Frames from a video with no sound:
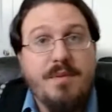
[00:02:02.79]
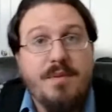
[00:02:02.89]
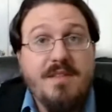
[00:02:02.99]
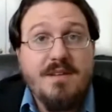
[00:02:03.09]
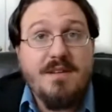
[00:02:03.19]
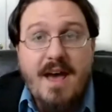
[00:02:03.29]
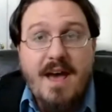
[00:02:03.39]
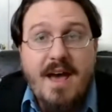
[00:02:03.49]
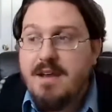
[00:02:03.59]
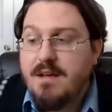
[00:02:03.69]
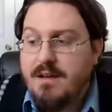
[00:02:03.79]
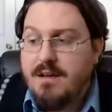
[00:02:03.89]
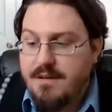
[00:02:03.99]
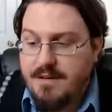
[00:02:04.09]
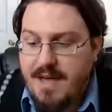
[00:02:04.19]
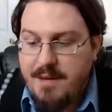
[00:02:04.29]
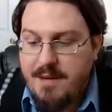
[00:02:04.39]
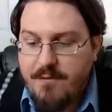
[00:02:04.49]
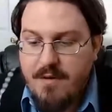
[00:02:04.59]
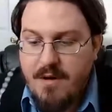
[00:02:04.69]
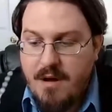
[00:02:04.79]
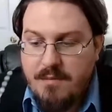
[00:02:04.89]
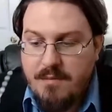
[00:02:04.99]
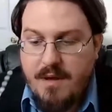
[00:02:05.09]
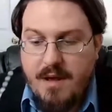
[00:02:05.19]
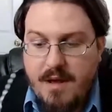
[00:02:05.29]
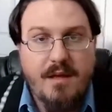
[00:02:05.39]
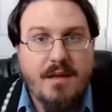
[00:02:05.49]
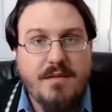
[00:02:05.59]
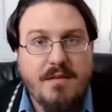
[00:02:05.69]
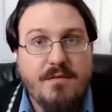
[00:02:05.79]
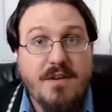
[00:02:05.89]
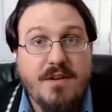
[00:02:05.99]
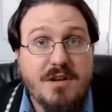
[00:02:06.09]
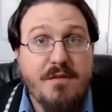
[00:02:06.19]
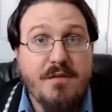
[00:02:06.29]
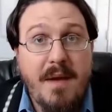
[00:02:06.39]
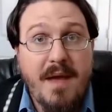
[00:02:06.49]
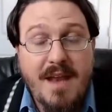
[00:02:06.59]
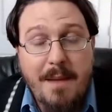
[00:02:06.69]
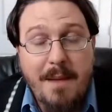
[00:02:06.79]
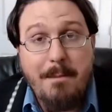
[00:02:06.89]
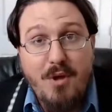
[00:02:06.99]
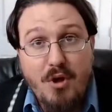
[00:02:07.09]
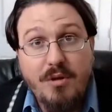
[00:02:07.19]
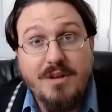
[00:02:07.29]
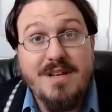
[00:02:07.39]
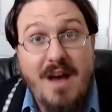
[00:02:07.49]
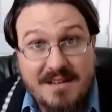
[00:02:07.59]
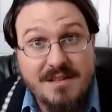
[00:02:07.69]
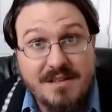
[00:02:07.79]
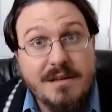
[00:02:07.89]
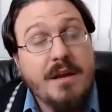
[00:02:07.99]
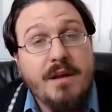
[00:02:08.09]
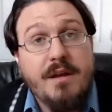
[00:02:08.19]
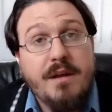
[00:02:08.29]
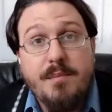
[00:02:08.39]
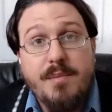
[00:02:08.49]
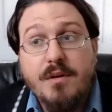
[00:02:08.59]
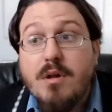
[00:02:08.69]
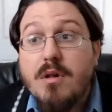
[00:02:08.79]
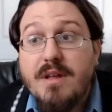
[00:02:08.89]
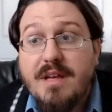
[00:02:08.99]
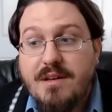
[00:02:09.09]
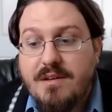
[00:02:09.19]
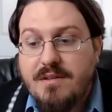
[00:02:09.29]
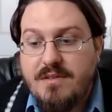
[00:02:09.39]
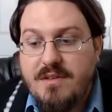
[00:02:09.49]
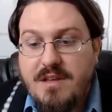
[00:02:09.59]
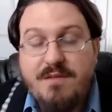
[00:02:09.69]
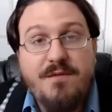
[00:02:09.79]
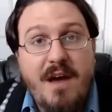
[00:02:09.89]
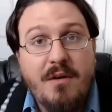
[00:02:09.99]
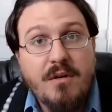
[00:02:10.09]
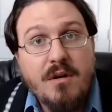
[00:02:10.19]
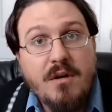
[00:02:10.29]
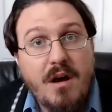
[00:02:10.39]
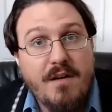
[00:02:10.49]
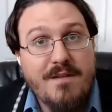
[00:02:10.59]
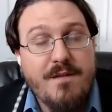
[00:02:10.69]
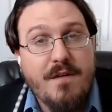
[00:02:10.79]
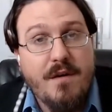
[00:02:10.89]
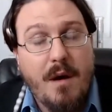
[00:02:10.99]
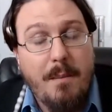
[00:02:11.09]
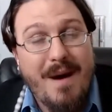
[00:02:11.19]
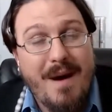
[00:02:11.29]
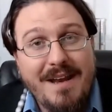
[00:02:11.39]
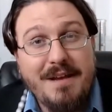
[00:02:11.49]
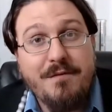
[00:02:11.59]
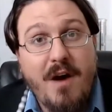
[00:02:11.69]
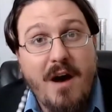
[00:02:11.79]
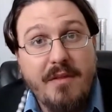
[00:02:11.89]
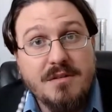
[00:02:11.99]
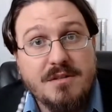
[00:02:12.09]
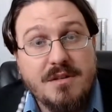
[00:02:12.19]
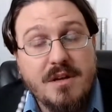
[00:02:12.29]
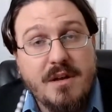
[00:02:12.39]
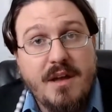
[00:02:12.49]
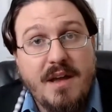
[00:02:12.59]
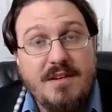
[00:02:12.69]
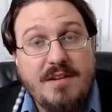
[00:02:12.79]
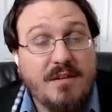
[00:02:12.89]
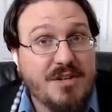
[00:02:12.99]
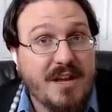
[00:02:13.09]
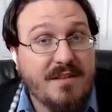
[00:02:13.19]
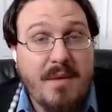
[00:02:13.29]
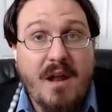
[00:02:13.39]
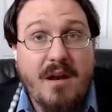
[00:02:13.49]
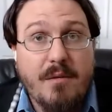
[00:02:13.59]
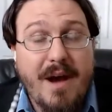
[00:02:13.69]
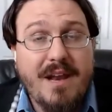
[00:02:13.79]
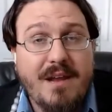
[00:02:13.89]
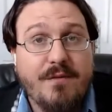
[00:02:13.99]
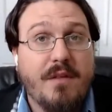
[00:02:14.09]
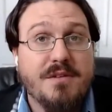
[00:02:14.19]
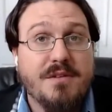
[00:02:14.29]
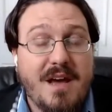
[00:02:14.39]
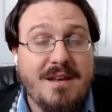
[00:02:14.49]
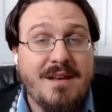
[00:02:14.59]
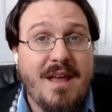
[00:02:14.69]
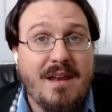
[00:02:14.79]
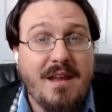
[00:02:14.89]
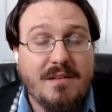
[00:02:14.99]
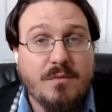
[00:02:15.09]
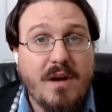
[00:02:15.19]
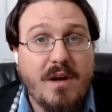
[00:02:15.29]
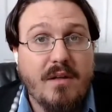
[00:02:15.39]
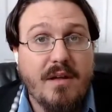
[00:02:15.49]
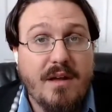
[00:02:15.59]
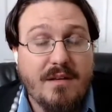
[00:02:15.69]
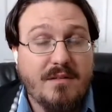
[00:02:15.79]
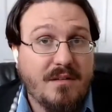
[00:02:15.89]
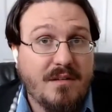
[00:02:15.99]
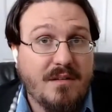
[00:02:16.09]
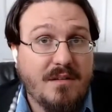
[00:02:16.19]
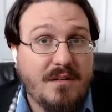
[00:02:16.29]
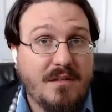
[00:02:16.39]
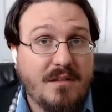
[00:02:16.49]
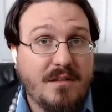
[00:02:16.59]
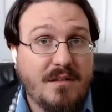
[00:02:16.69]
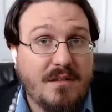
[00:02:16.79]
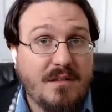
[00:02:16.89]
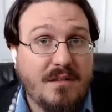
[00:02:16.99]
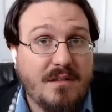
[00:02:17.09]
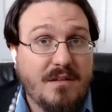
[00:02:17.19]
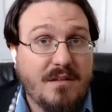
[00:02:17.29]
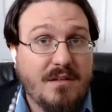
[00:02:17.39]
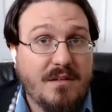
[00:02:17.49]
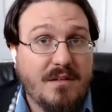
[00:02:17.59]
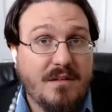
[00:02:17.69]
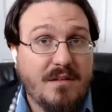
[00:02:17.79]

Be the Dad came from the vision of a man named Bill Dotson. Bill is the founder of Abiding Fathers, and you can check them out at abidingfathers.net, as well as he's the founder of Be the Dad movement.